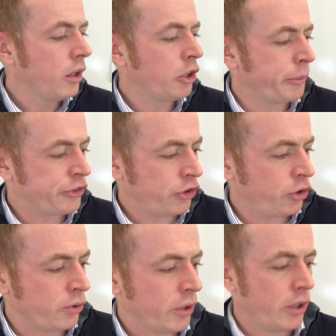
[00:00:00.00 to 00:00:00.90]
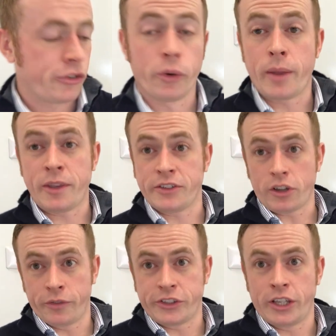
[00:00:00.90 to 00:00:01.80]
Number two, so that means
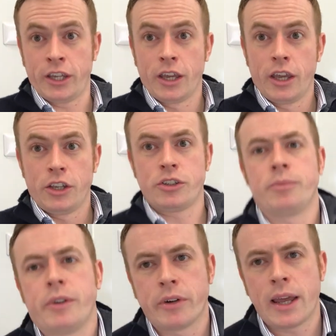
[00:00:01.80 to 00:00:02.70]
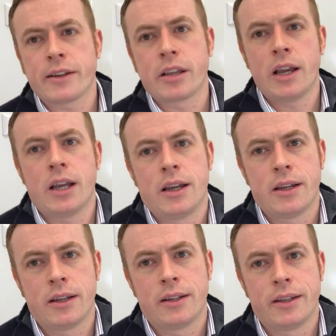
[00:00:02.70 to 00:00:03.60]
obviously you shouldn't be relaxed
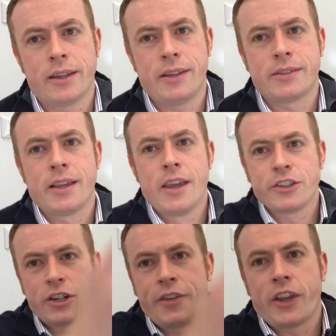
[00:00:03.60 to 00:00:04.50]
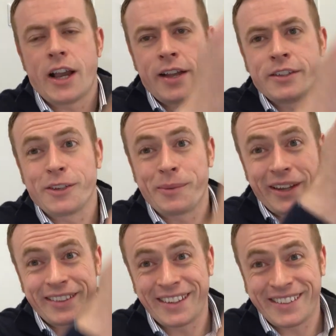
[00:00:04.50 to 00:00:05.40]
like this, you shouldn't have your hands up
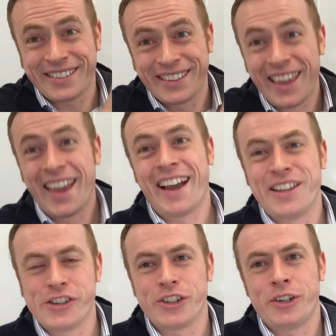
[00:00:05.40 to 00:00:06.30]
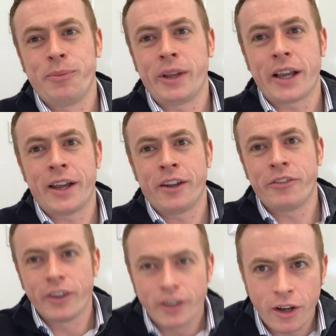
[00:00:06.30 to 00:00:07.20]
like this, and you shouldn't be kind
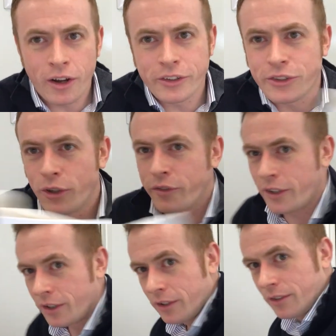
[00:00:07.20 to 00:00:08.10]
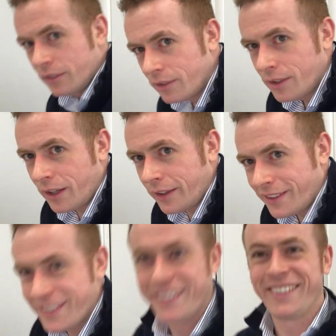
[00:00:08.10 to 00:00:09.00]
of arched over like
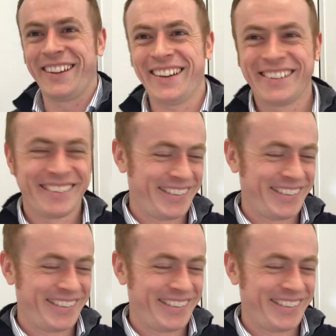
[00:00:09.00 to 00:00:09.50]
this, yeah?